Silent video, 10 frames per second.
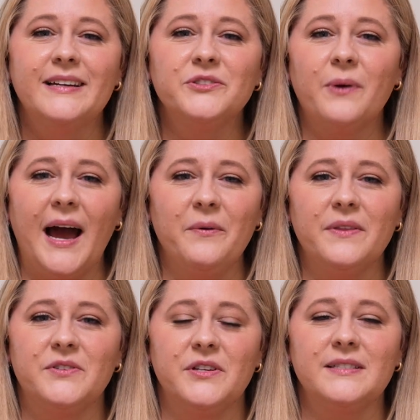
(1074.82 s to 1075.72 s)
Try
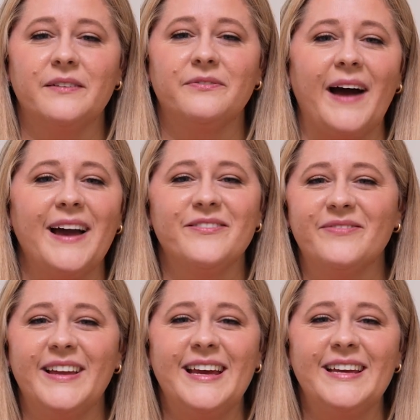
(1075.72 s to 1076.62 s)
with just a
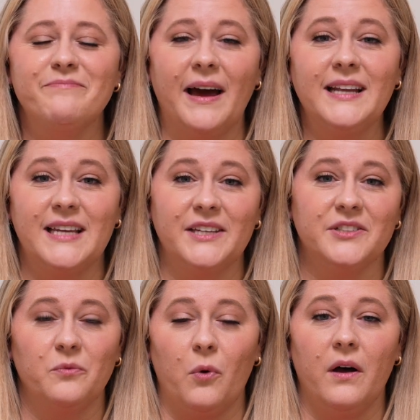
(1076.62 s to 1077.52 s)
5-minute
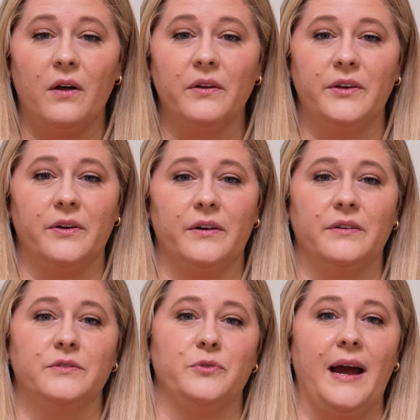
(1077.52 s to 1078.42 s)
meditation while
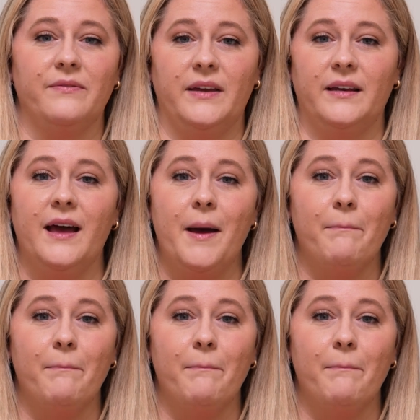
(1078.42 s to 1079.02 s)
you're driving